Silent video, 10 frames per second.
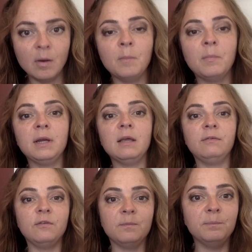But if
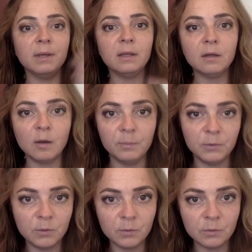you've been
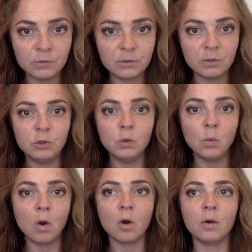abused, you
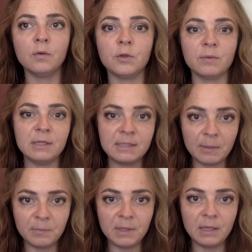are the
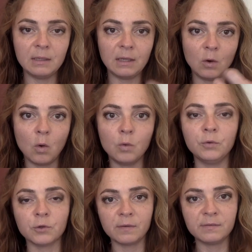recipient and
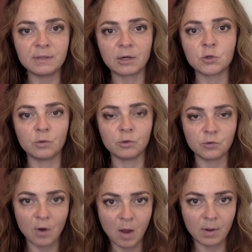holder of sexual
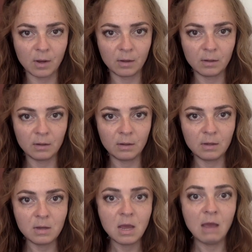trauma.
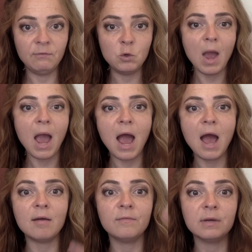If you
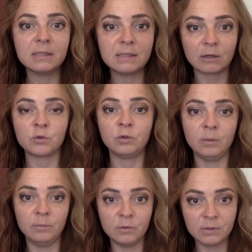have sexually
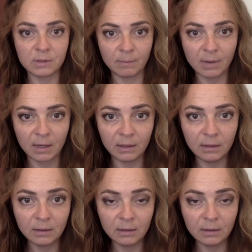abused somebody,